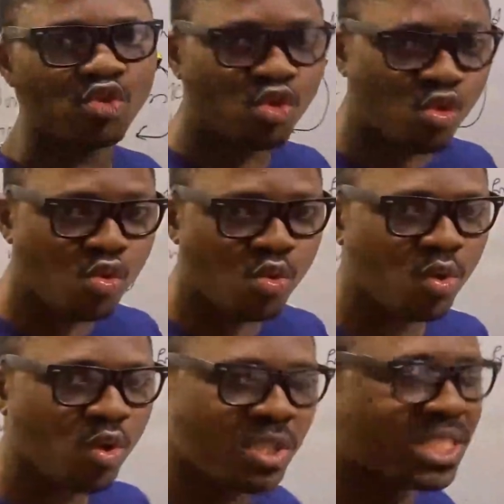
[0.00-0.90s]

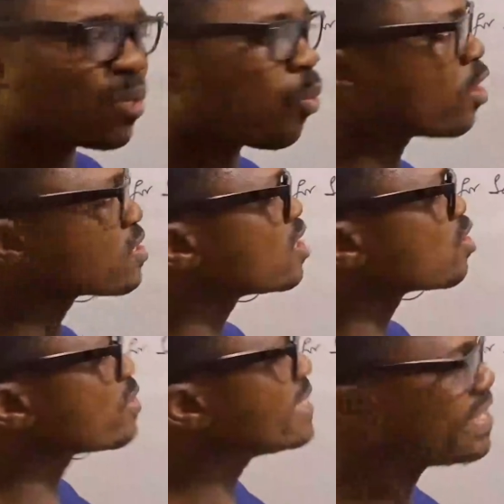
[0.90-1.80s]
to the what?
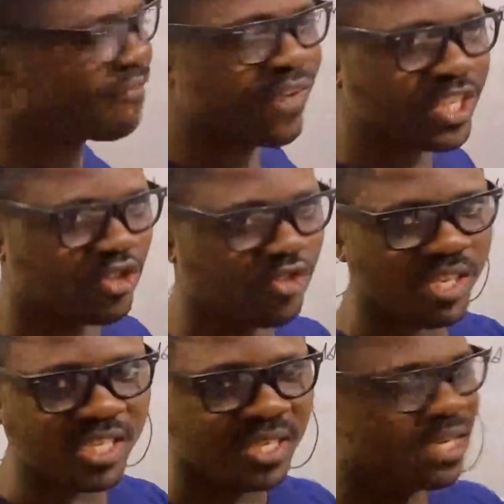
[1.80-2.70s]
To the
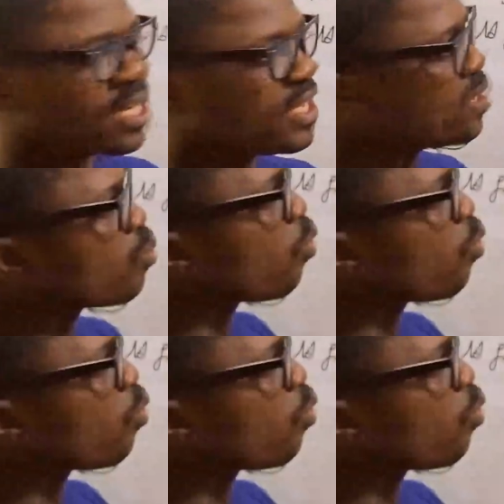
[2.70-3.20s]
inventory in